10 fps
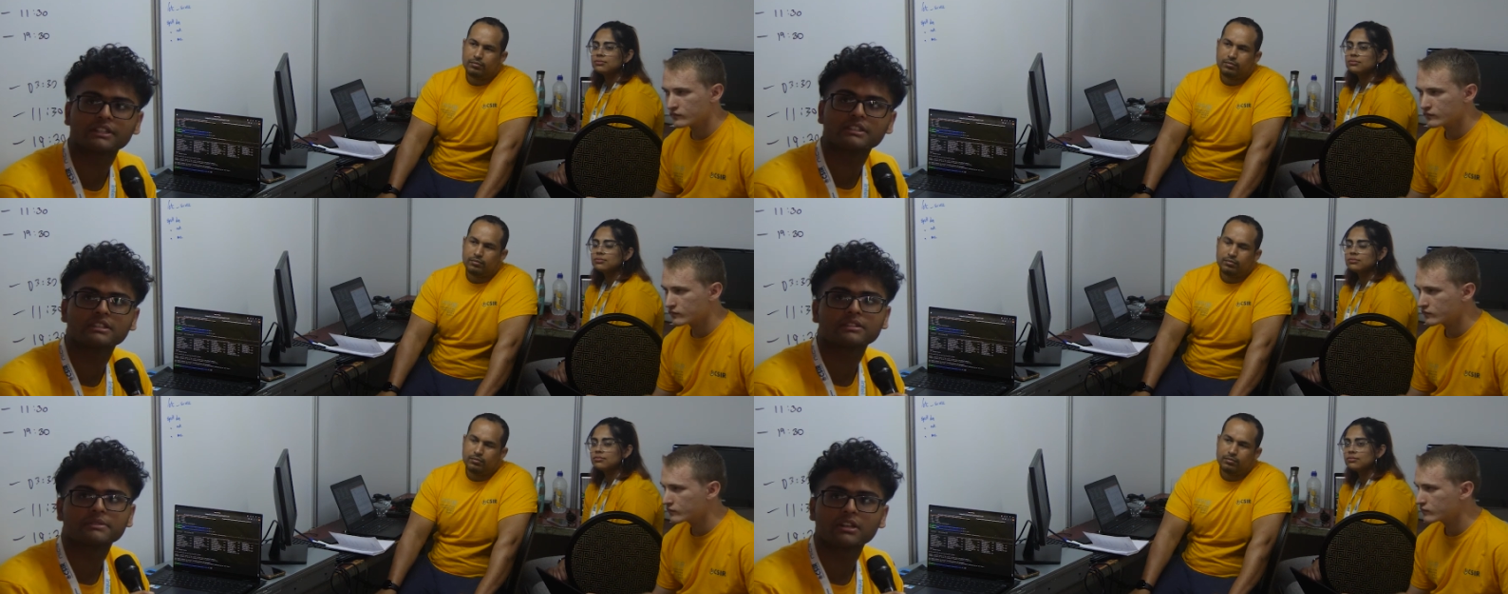Speaker 1: and
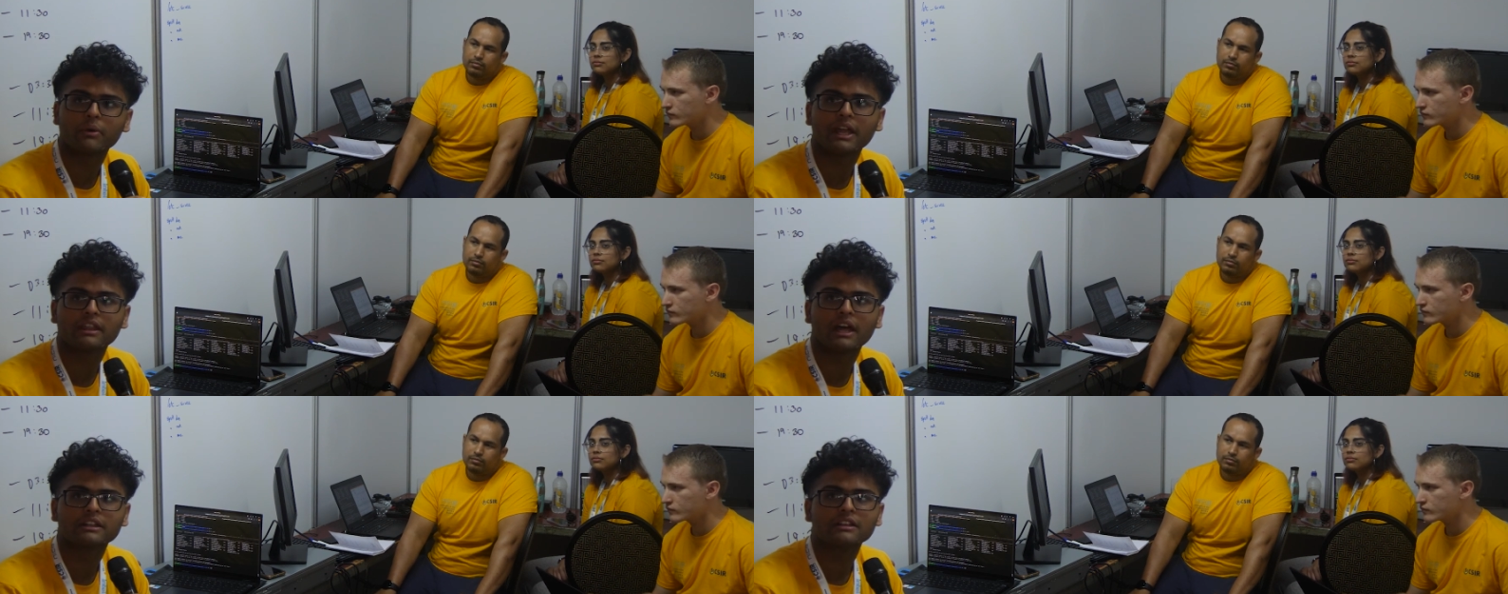systems in a way
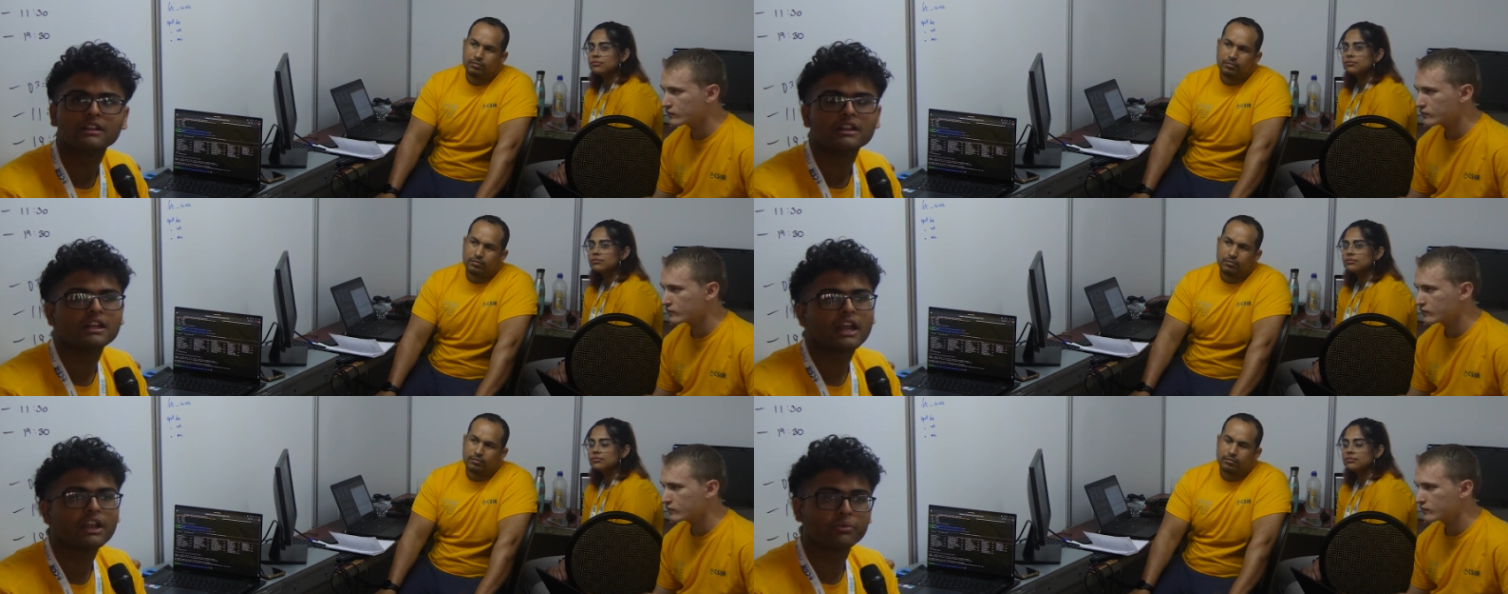that
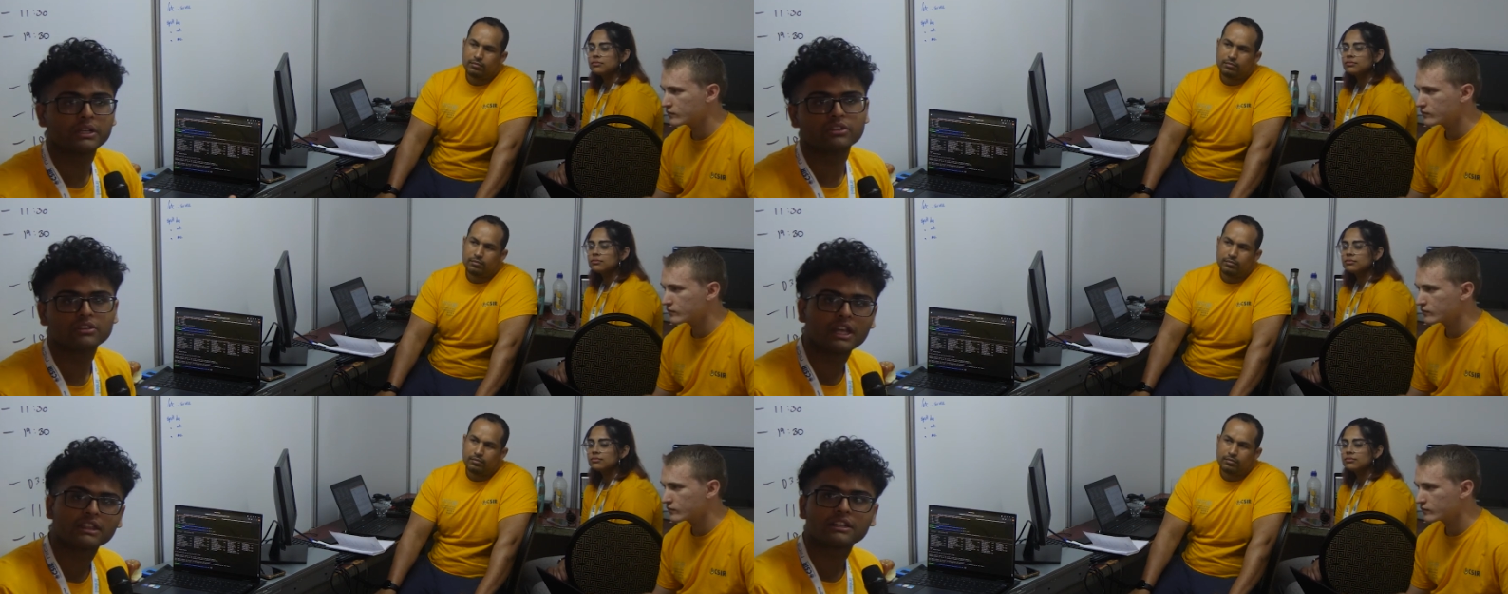if we do
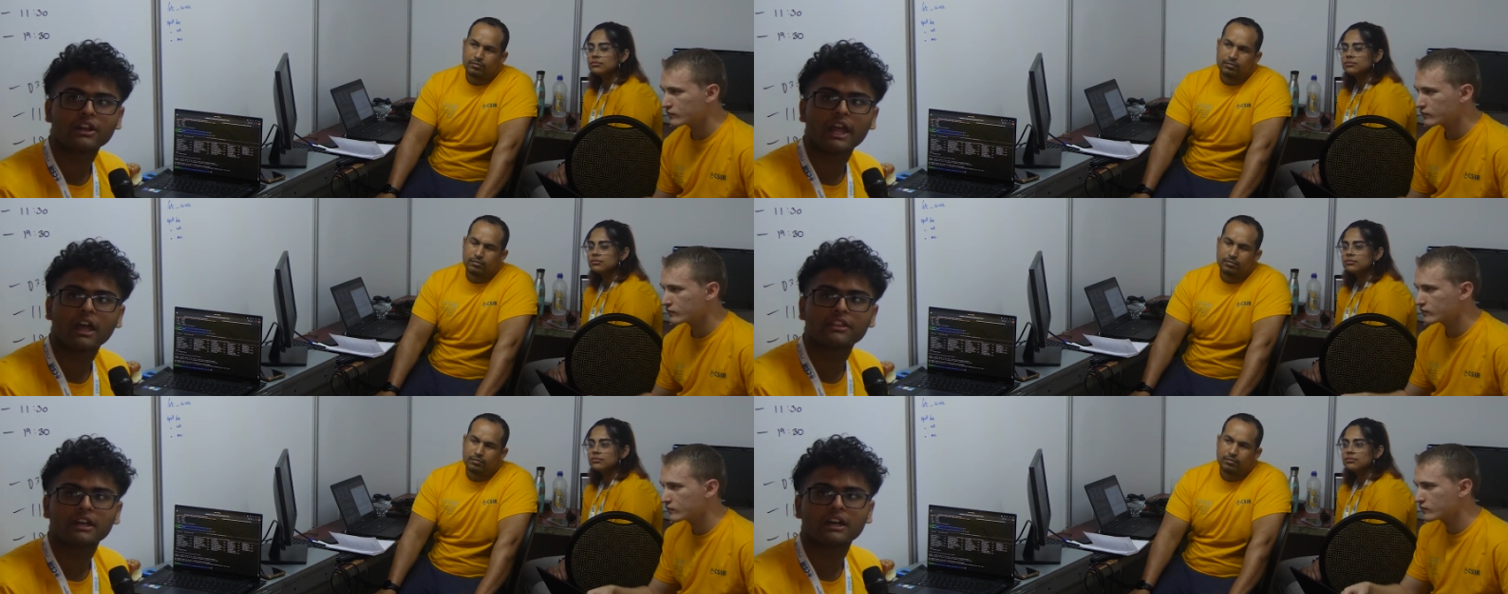get the,
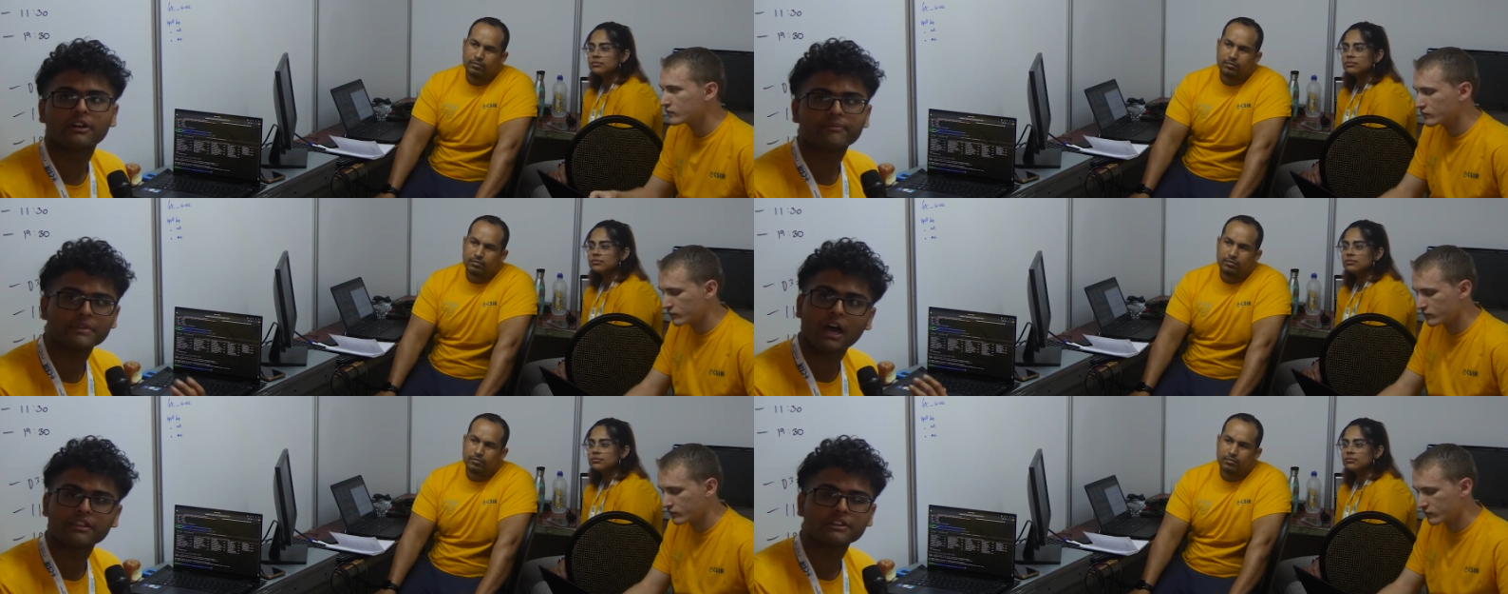the, the
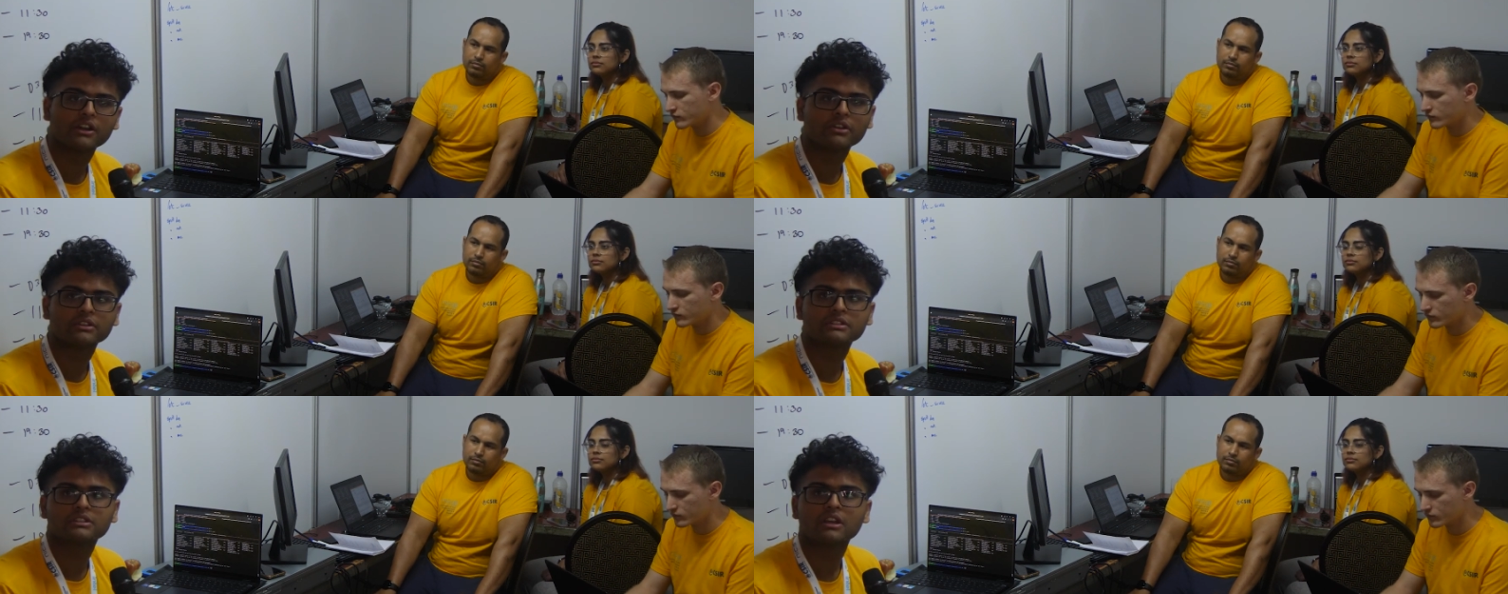other
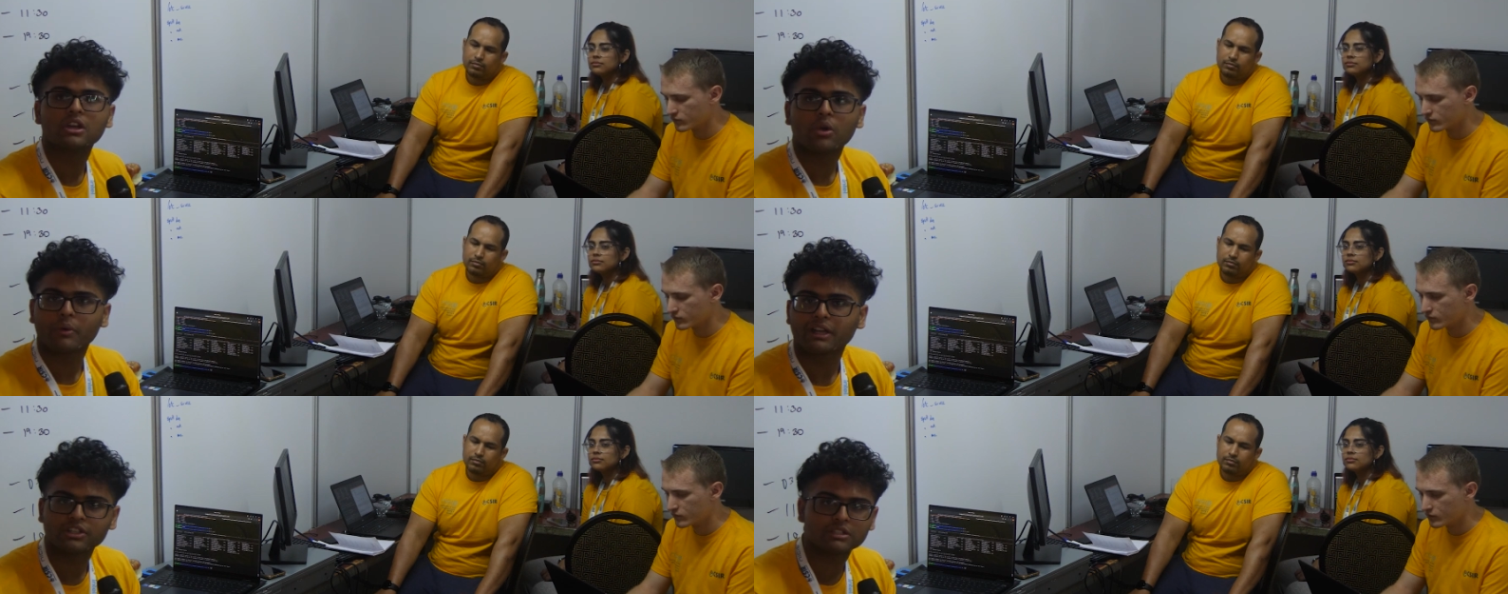nodes, we
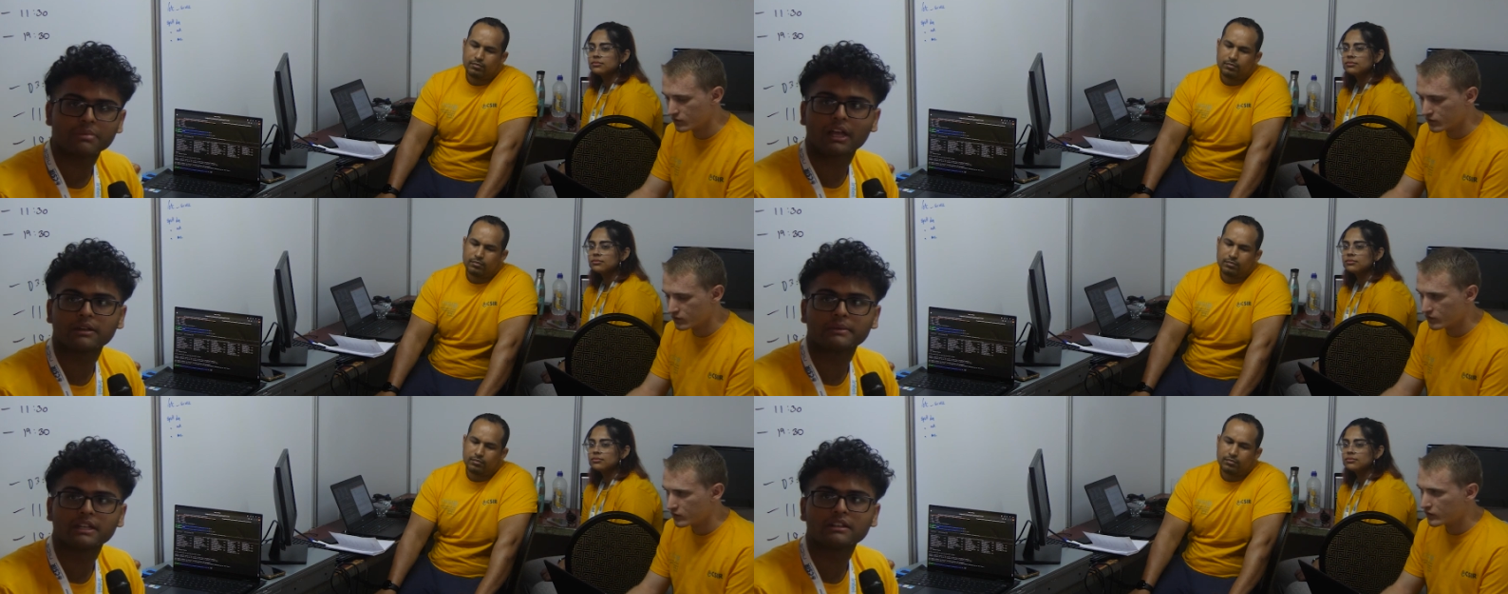can just plug
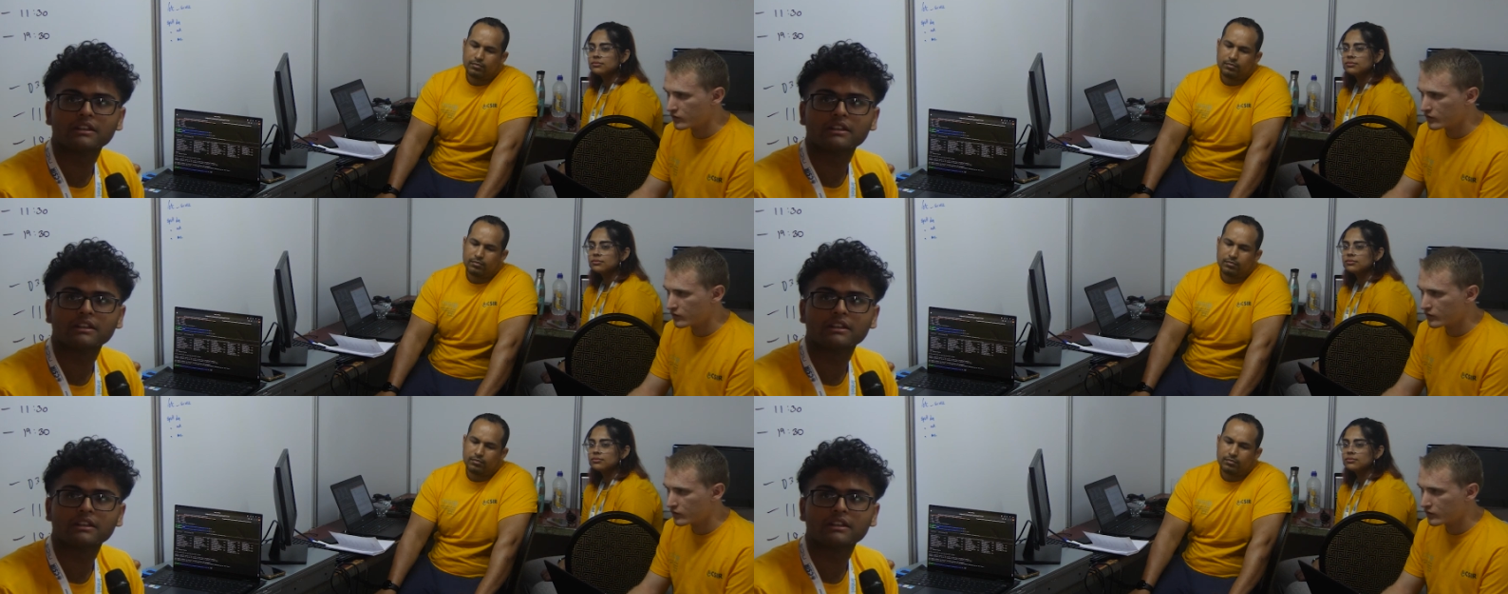them in,